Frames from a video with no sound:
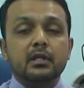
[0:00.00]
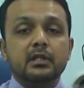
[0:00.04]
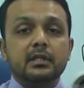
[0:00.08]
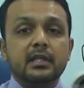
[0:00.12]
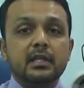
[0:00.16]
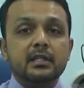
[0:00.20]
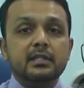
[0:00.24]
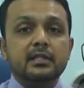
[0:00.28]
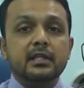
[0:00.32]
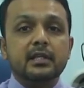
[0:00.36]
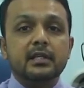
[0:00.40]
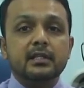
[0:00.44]

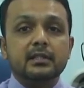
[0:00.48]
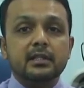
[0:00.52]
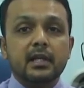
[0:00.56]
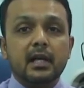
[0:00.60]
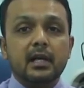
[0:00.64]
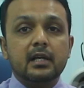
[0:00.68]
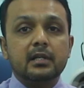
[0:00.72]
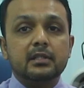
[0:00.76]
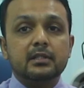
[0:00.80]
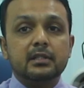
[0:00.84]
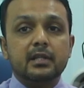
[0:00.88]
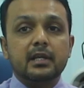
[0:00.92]
This
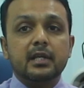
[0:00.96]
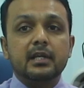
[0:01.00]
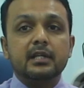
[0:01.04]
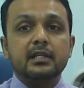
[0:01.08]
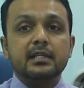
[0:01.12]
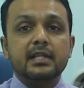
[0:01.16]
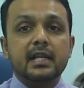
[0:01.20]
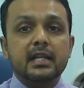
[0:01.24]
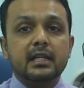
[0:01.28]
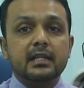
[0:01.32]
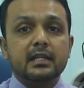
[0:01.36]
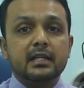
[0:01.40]
results
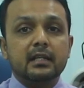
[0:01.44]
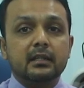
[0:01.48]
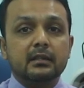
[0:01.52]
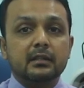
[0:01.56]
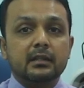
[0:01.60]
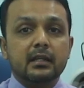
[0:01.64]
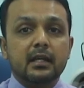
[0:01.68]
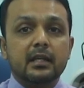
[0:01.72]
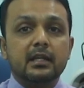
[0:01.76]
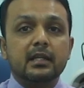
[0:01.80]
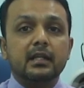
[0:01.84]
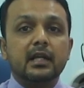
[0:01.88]

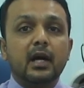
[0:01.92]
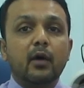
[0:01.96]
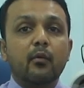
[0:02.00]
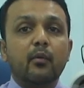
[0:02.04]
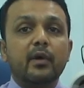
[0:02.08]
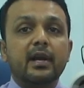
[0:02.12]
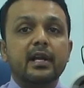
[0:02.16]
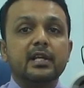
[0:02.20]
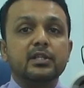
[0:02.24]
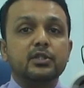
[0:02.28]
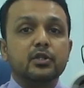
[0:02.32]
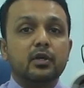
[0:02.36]
in
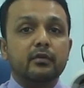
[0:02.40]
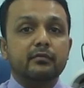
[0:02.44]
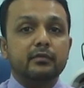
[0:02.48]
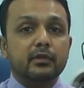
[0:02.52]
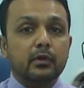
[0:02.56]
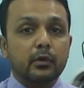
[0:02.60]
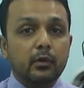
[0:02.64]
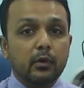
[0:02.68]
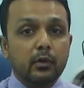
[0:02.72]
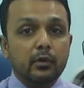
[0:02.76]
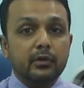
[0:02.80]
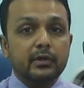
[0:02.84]
coverage of
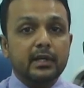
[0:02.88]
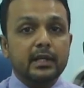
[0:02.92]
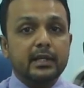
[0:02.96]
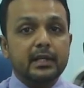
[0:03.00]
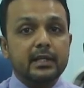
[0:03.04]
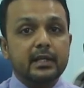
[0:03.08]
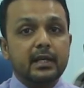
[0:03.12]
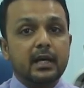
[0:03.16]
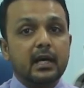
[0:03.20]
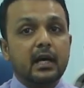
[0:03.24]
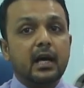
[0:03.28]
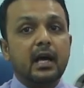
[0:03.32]
the whole
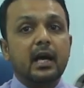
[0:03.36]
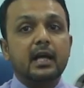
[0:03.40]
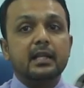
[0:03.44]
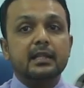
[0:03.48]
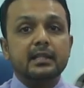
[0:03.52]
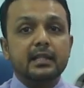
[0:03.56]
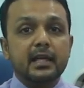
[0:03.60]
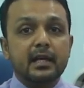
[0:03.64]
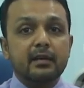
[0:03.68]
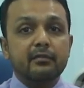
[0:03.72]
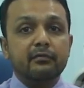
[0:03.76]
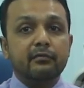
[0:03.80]
retina,
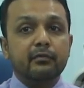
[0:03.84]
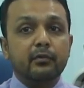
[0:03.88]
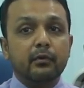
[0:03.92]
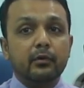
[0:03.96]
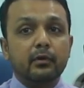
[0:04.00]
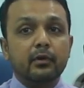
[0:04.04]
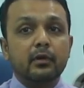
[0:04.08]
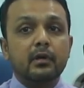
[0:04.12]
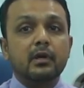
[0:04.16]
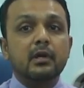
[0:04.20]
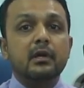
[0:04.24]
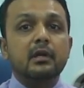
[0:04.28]
and
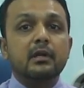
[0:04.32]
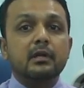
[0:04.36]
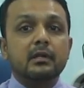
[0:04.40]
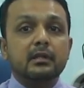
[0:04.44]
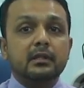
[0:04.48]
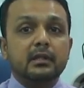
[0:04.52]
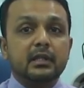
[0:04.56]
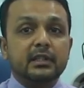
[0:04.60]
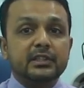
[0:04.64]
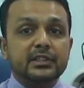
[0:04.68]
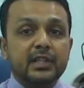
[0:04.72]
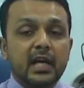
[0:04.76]
therefore
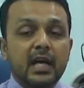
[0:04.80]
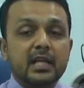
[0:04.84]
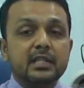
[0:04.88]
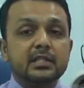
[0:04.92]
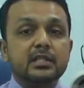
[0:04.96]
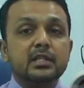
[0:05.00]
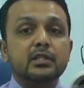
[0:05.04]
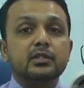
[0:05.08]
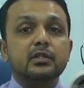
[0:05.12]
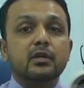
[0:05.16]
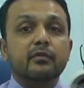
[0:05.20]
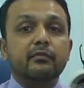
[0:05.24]
the
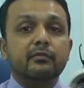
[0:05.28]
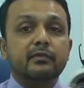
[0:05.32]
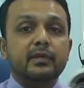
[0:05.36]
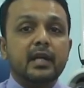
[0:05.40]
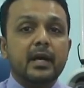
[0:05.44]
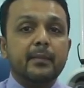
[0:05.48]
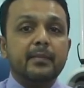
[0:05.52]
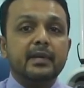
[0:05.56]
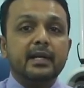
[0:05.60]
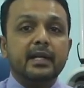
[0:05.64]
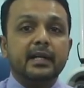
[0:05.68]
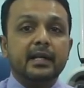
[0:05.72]
chances of
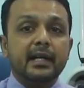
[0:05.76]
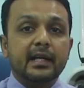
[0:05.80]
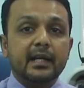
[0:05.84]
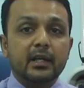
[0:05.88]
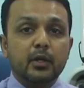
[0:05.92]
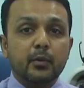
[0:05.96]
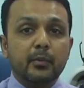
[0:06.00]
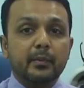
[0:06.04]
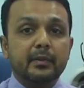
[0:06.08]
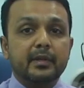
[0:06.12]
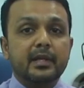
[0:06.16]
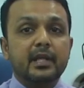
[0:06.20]
diabetic
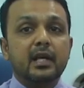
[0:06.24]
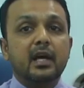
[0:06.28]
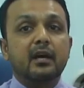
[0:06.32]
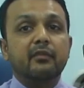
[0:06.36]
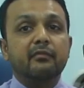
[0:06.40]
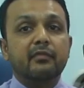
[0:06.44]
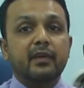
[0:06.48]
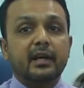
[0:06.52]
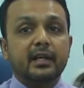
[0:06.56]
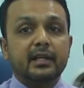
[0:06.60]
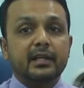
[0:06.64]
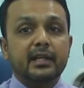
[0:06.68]
retinopathy
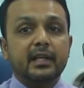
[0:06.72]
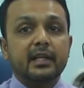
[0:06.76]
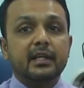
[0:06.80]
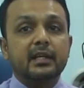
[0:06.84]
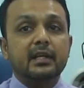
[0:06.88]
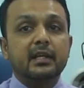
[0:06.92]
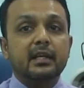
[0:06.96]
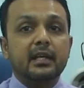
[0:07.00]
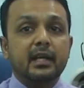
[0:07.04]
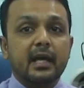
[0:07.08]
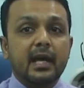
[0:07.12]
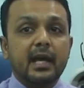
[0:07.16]

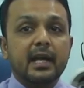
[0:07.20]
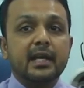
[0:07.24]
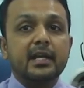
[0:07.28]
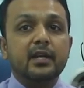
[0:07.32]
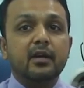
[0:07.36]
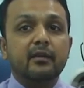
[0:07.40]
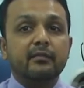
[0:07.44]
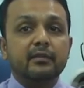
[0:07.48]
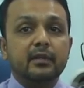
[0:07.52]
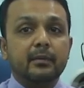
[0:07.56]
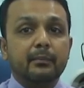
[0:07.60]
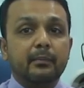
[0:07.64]
affecting
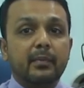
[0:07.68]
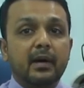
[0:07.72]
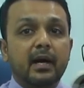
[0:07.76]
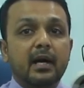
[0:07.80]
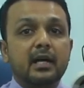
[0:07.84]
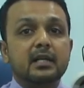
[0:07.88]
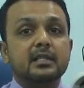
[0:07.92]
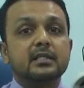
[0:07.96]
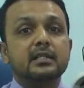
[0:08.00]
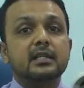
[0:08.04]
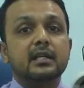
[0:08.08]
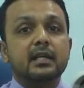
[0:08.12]
any of the
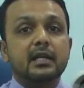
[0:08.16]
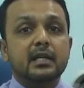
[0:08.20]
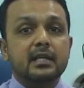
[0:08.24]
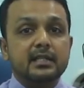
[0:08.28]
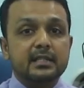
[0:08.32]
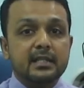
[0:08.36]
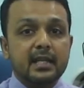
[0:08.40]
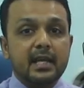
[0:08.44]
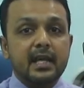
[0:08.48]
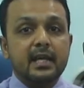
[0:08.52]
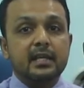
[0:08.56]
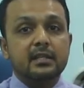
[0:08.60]
parts
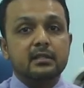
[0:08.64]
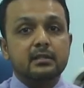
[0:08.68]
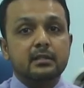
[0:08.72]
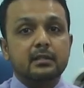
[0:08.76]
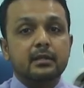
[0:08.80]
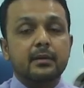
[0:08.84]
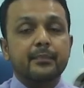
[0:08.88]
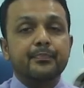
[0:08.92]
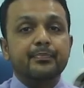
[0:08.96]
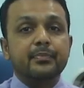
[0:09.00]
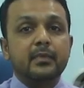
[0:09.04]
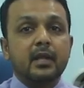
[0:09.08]
is
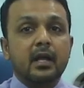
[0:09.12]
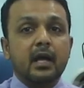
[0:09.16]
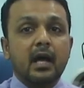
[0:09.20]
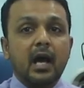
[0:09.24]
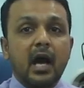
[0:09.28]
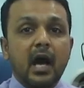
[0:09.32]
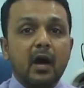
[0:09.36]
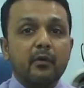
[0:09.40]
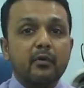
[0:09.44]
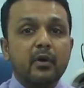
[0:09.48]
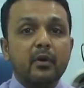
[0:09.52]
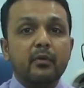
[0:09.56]
less.
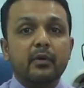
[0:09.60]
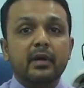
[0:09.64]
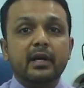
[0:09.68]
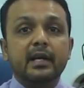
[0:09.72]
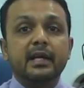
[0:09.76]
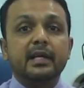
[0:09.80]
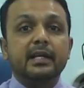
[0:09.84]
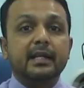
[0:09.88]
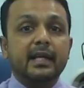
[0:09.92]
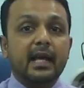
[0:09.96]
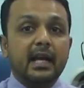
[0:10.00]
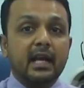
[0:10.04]
However,
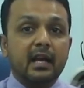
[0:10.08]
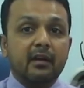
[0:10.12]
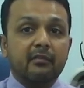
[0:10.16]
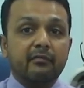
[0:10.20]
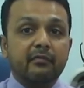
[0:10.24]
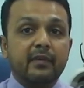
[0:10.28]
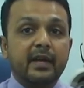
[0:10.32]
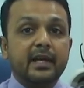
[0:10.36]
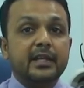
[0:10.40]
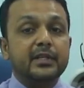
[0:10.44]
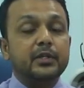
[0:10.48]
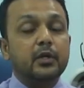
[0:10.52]
it can
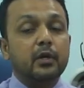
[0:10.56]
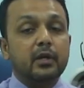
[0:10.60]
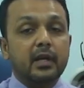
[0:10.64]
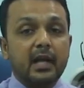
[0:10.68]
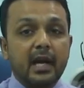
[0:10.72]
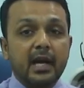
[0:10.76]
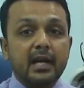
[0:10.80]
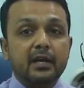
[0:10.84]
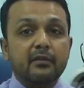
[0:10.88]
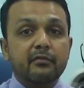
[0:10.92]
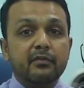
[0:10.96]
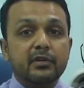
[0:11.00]
affect your
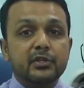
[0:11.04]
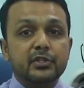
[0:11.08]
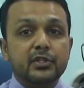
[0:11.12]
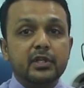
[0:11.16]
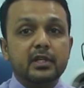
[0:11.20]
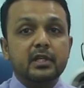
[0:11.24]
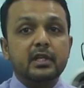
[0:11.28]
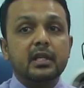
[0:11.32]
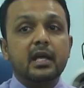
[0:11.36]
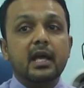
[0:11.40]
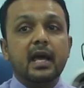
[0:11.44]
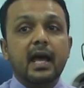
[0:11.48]
night
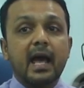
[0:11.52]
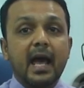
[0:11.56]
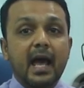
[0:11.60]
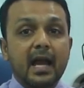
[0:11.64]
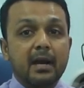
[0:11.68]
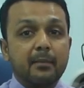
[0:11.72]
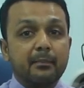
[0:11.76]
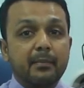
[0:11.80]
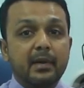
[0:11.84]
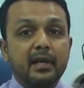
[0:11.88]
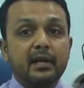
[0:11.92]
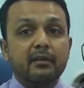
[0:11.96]
vision
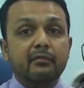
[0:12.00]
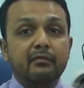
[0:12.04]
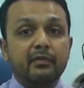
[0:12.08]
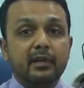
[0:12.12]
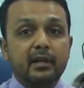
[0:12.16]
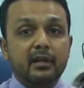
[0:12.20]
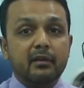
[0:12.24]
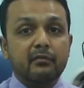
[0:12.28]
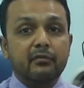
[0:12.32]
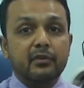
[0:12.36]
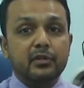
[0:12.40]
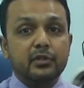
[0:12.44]
and
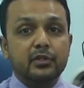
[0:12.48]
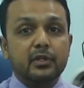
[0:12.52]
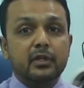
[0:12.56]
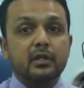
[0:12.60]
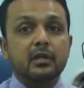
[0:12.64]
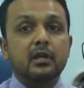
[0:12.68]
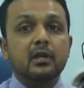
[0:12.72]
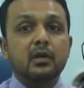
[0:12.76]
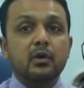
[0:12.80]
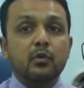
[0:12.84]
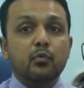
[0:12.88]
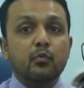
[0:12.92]
peripheral
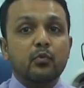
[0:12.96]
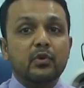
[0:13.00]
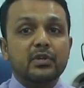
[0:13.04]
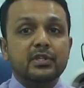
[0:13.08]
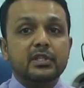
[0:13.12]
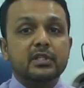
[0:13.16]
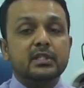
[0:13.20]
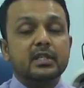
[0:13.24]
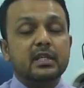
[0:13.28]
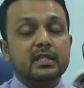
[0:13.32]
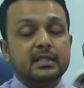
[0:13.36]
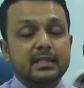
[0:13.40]
vision,
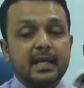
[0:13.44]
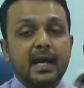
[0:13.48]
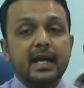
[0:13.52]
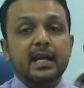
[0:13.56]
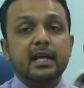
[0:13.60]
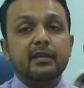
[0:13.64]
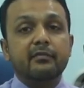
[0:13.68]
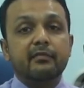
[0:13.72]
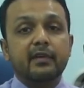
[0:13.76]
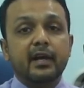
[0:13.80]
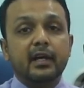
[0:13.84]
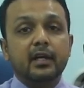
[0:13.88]
which is a
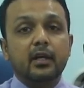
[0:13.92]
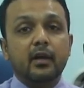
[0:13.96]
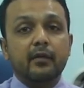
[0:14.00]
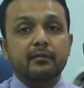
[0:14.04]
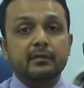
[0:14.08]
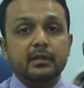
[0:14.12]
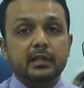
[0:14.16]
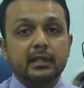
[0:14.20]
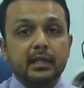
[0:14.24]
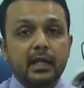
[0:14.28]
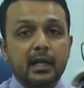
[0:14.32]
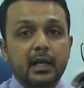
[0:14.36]
side effect
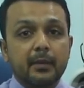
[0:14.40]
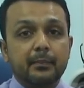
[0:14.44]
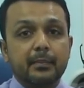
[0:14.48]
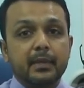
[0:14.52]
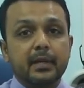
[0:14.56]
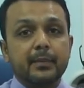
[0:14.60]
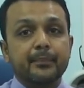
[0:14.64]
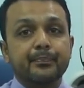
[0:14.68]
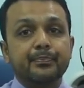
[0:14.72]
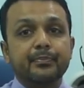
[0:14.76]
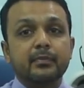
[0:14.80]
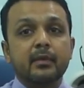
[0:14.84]
of the
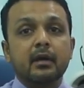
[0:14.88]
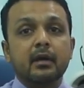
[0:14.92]
therapy.